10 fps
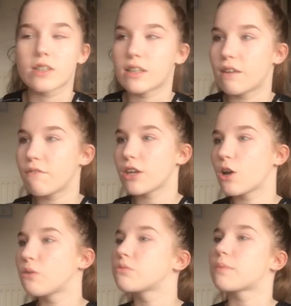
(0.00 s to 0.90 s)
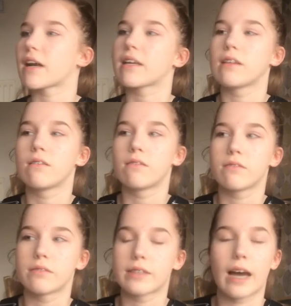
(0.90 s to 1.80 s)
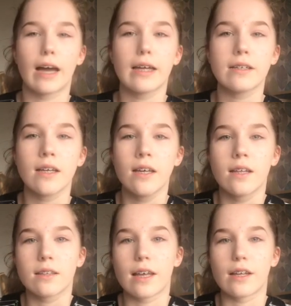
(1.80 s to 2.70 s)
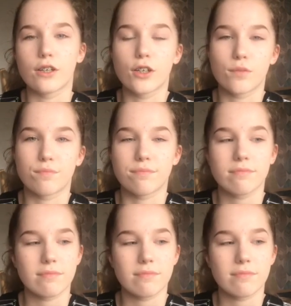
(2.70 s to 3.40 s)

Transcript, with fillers: and if he goes back inside then um,